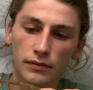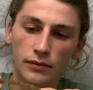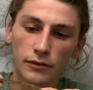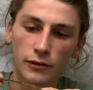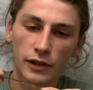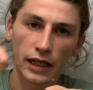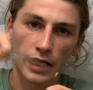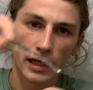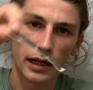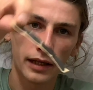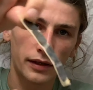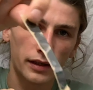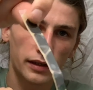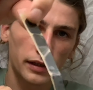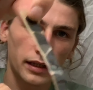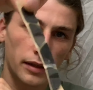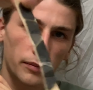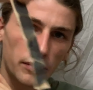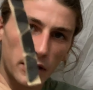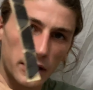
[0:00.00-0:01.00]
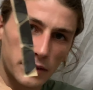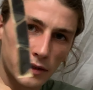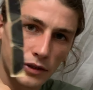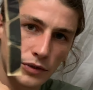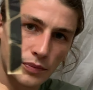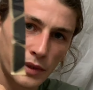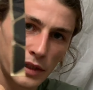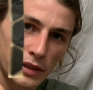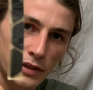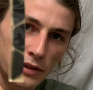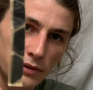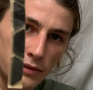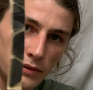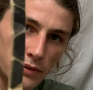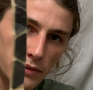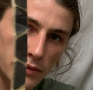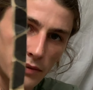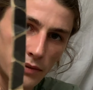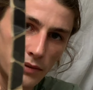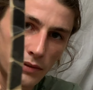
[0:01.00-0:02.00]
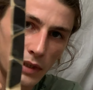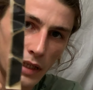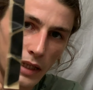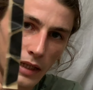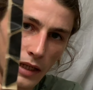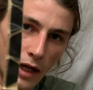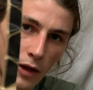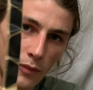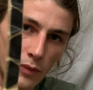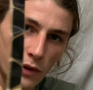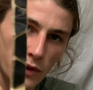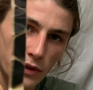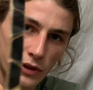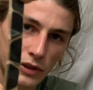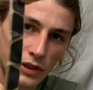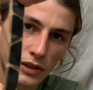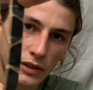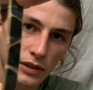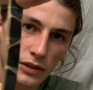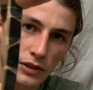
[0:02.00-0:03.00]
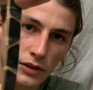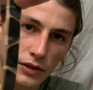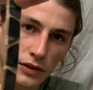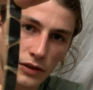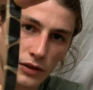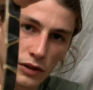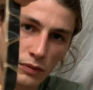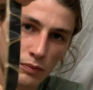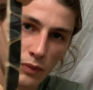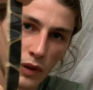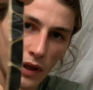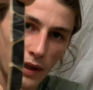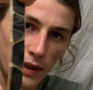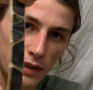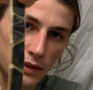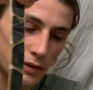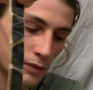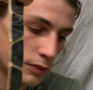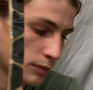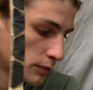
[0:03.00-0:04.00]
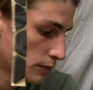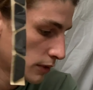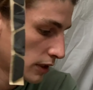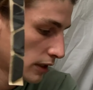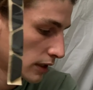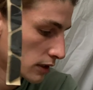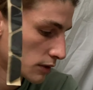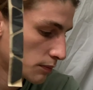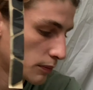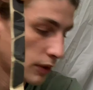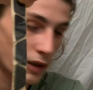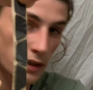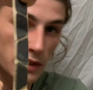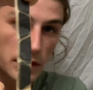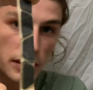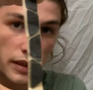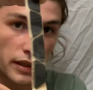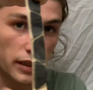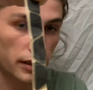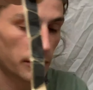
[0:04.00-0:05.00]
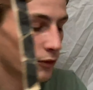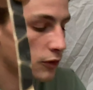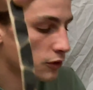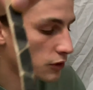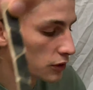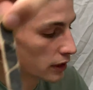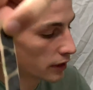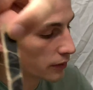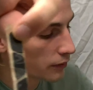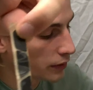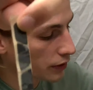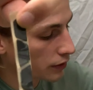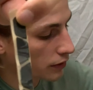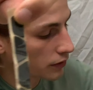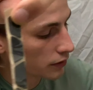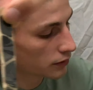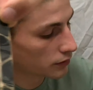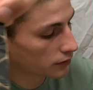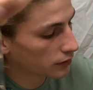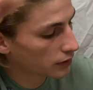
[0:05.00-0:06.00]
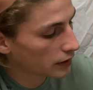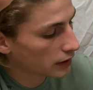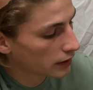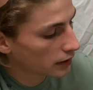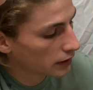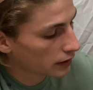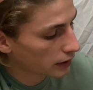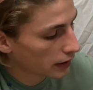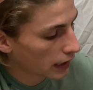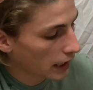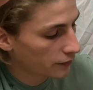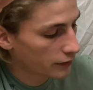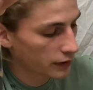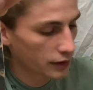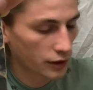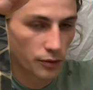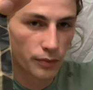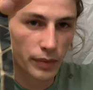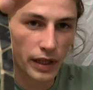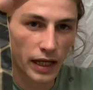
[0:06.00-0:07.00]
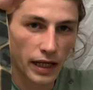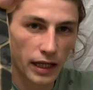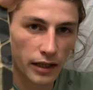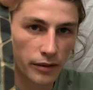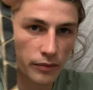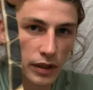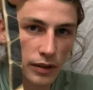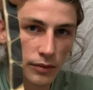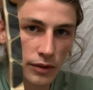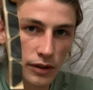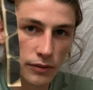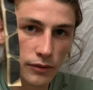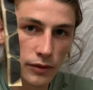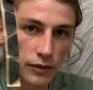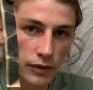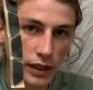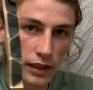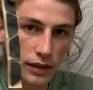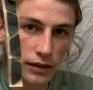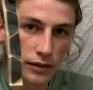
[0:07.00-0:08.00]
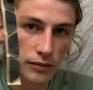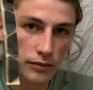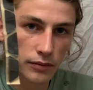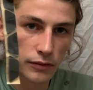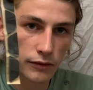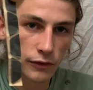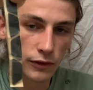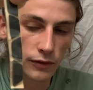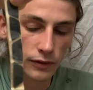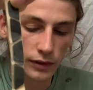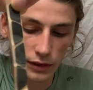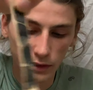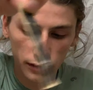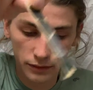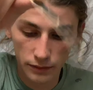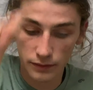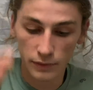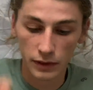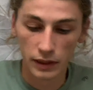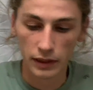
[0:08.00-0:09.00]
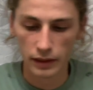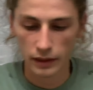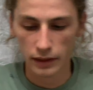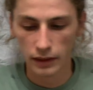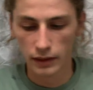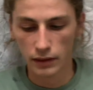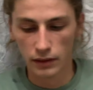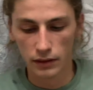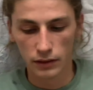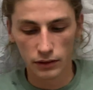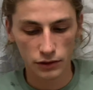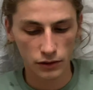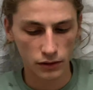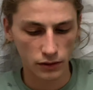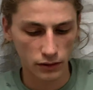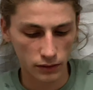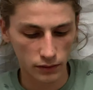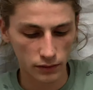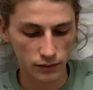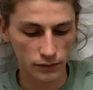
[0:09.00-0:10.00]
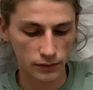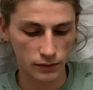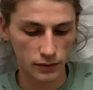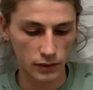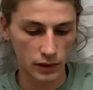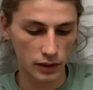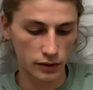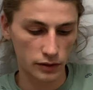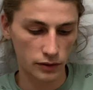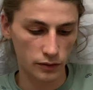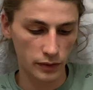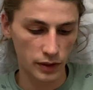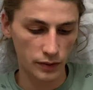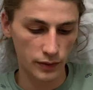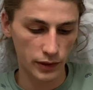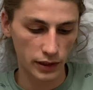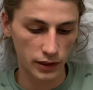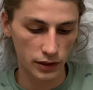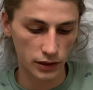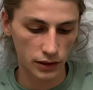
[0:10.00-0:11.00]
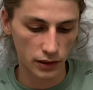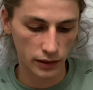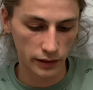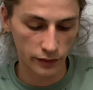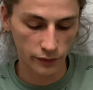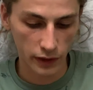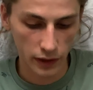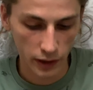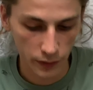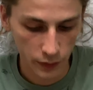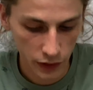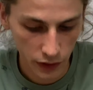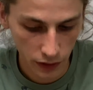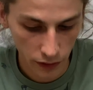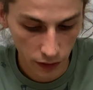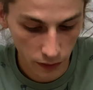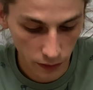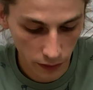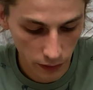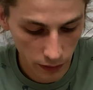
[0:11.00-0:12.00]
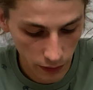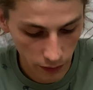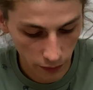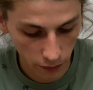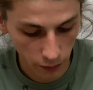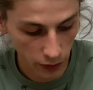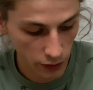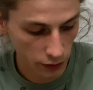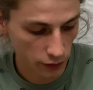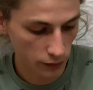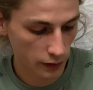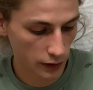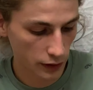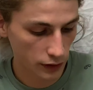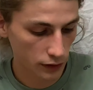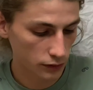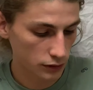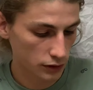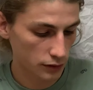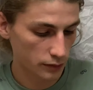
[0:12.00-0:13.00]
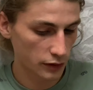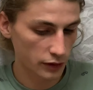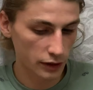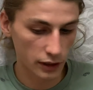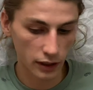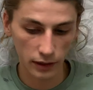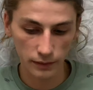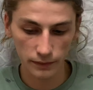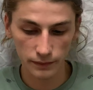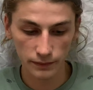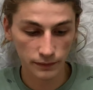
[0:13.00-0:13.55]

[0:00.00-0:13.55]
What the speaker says: Yeah, I think that might just be to help cushion certain parts of the gimbal, so that when you're have it in your bag, maybe it won't get ruined. So I don't know, maybe they just leave that up to you, whether you want to use them or not.